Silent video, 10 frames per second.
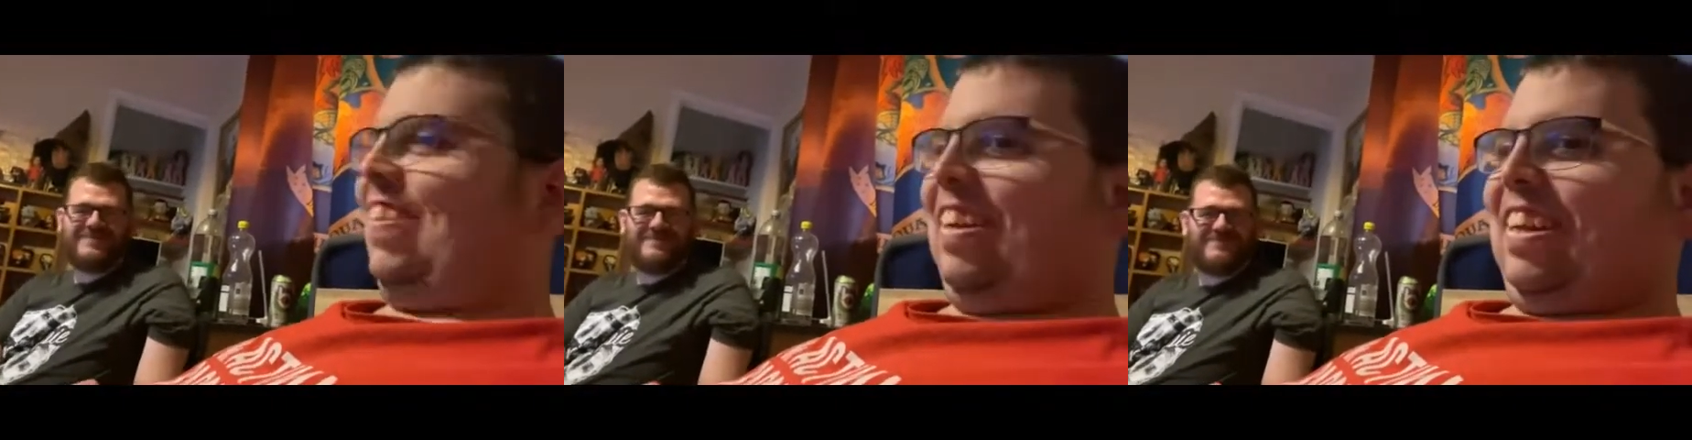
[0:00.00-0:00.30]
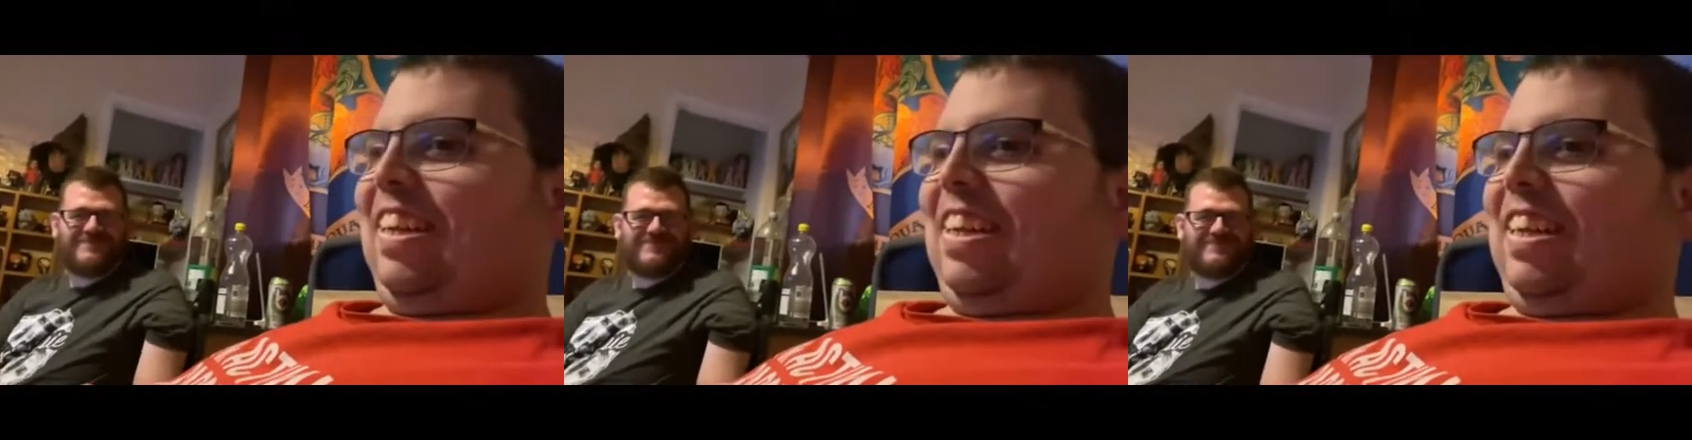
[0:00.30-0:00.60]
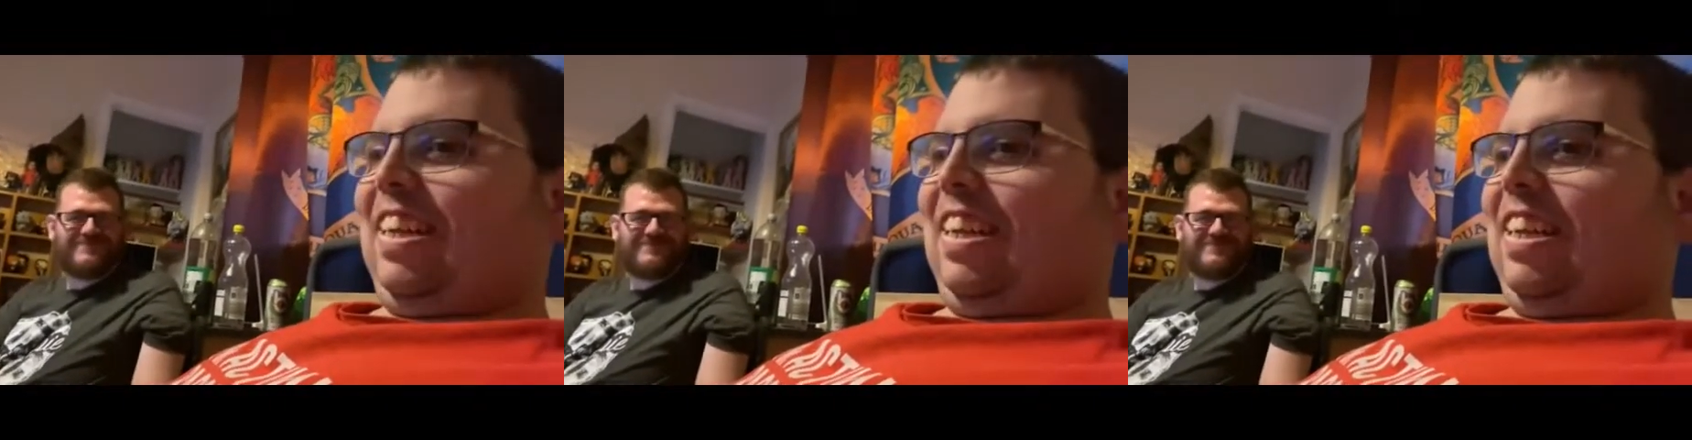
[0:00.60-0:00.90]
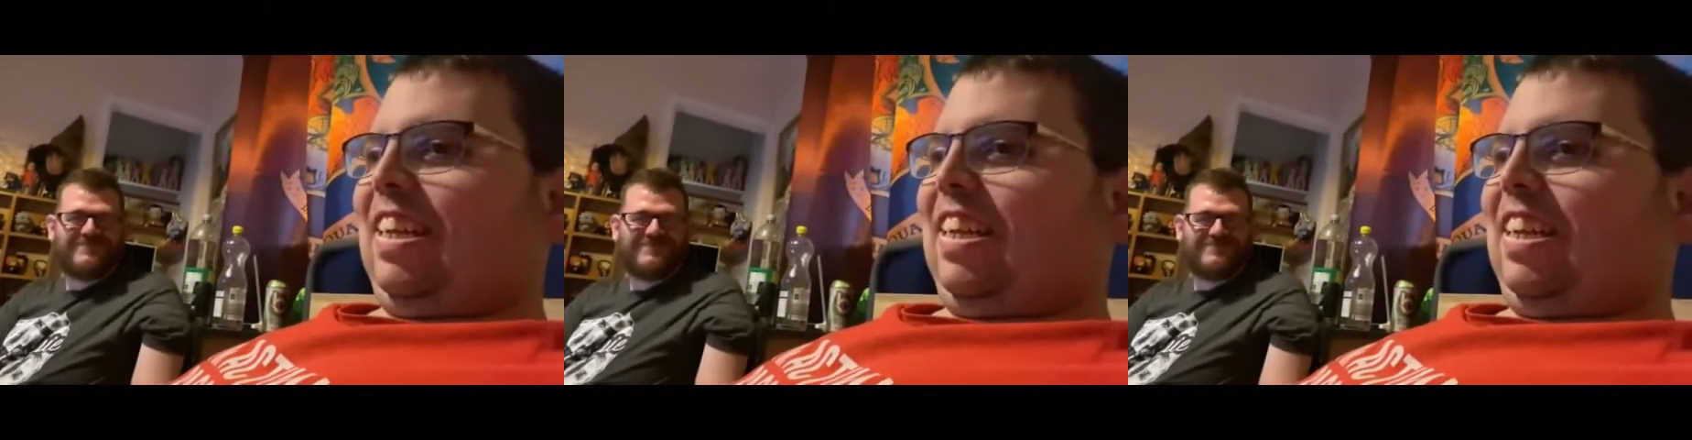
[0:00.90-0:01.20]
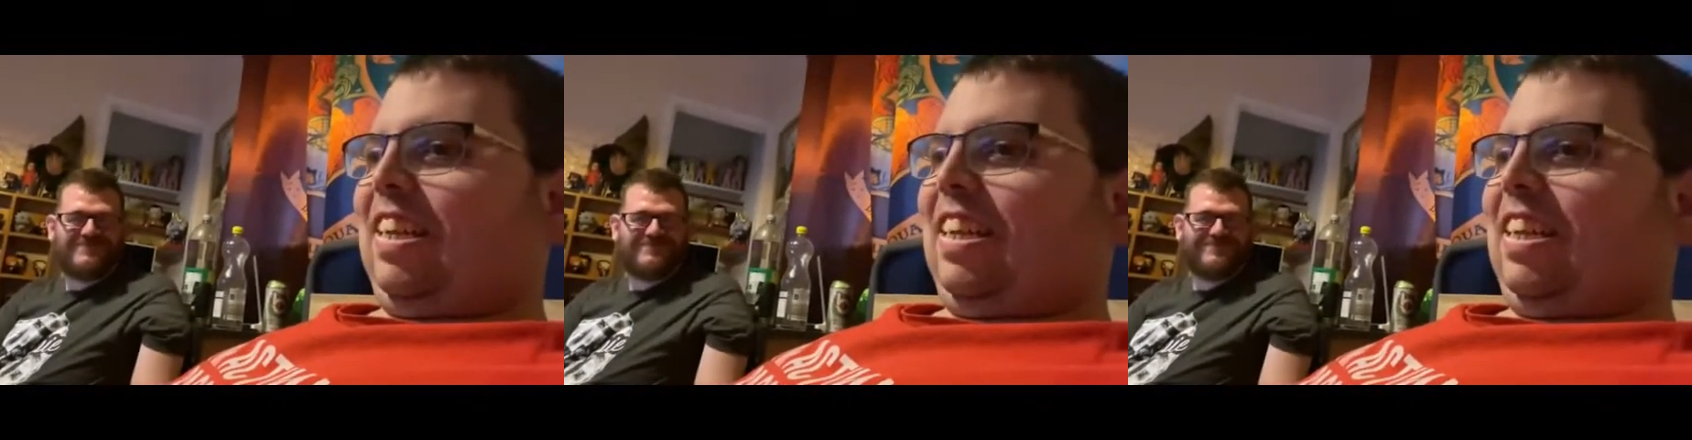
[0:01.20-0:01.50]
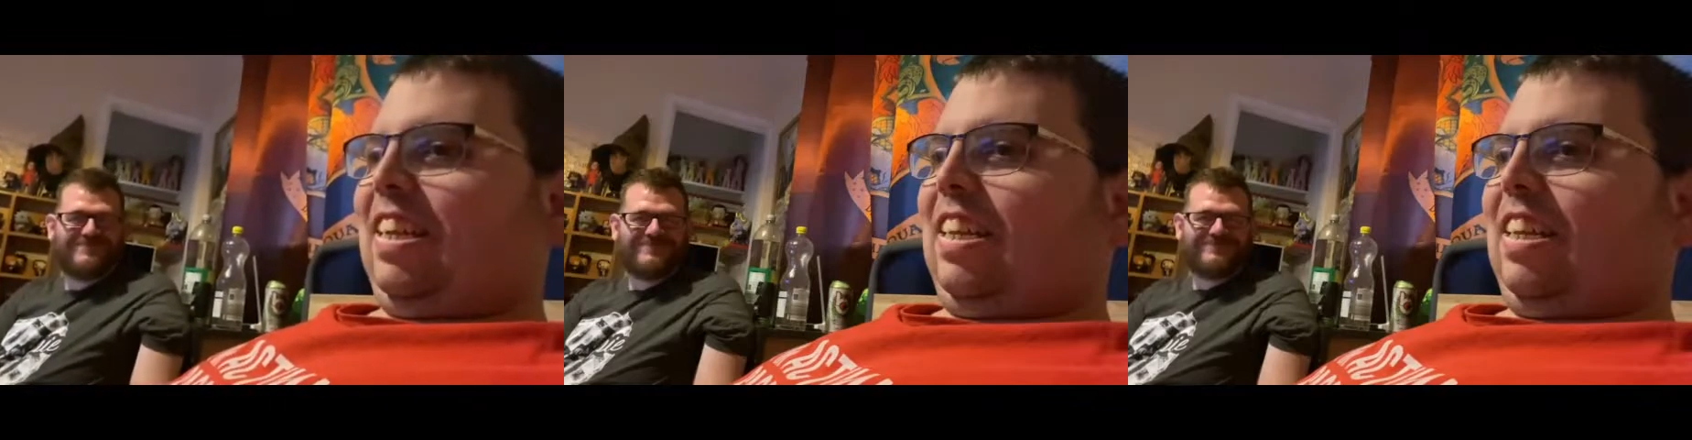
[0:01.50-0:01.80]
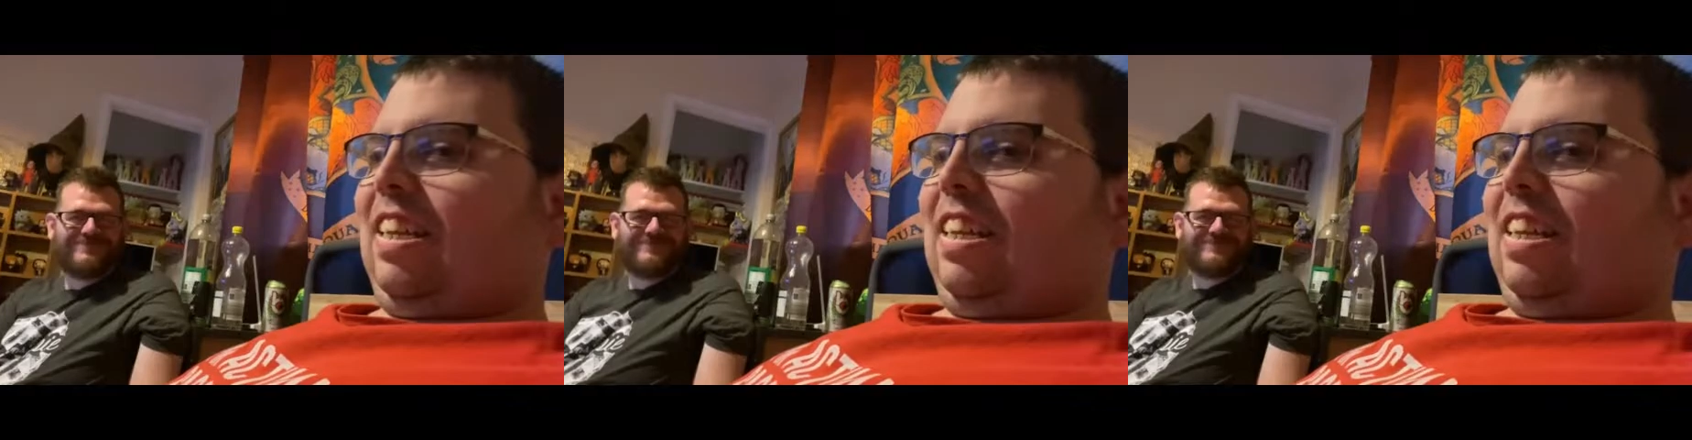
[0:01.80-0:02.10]

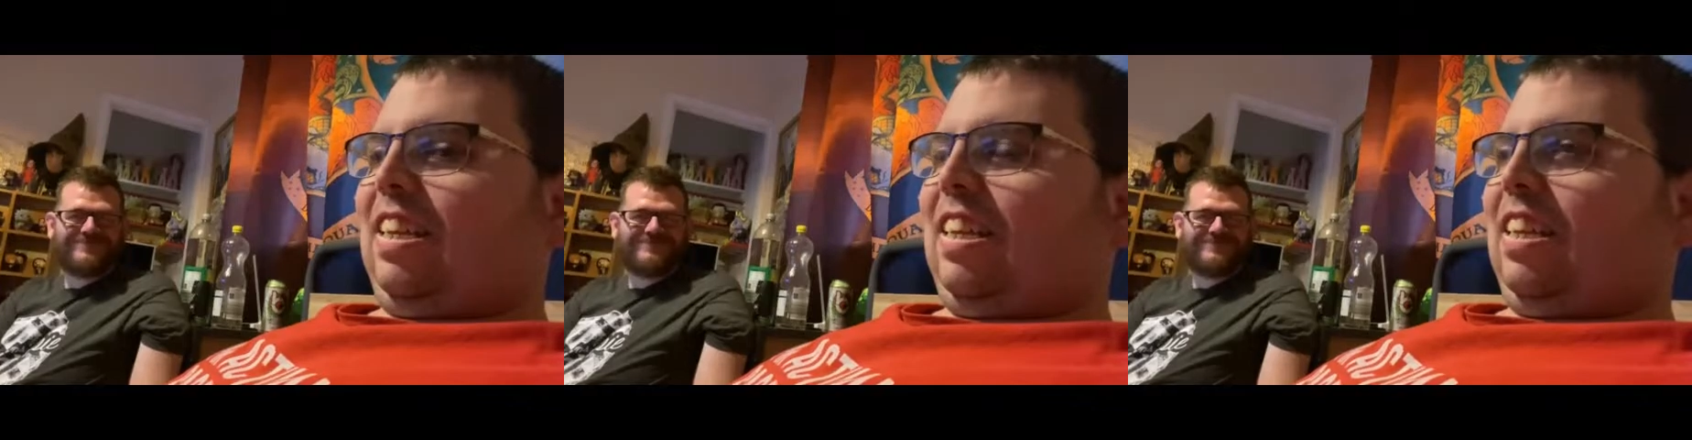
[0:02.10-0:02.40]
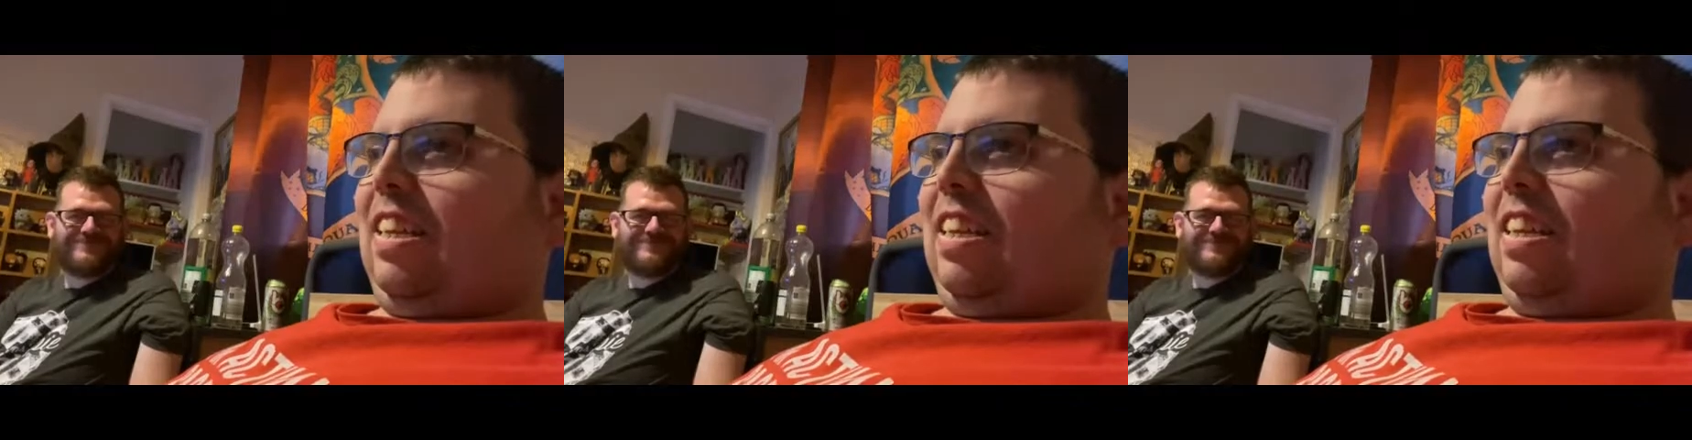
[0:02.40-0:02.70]
[no speech]